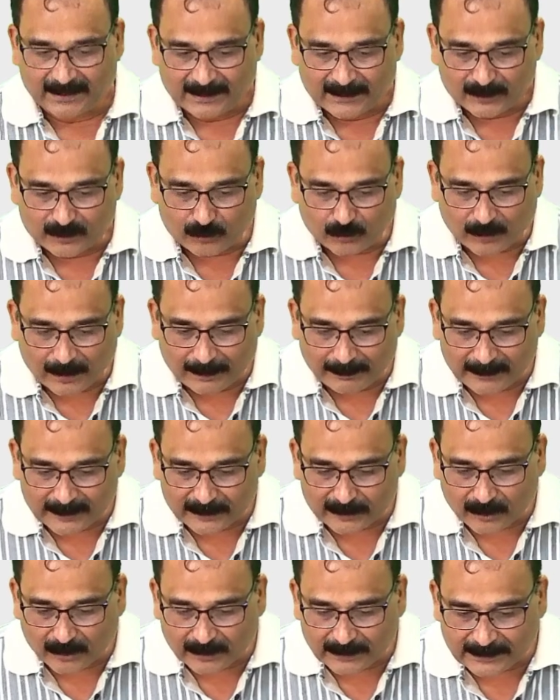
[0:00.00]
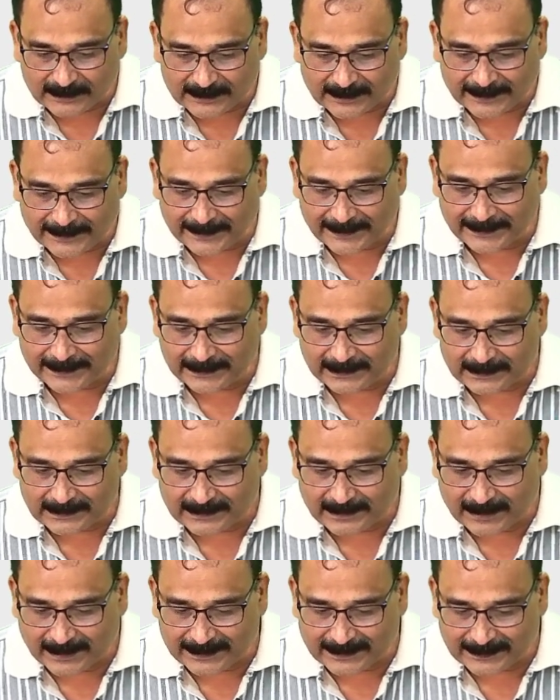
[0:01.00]
So Amazon is again, it
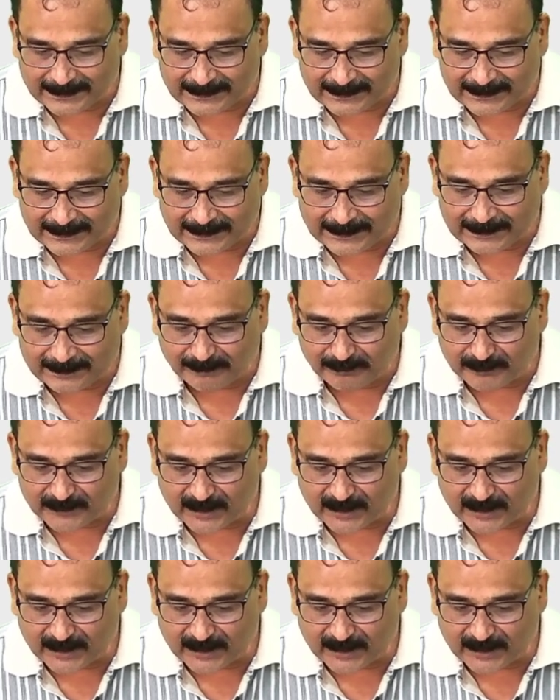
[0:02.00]
guarantees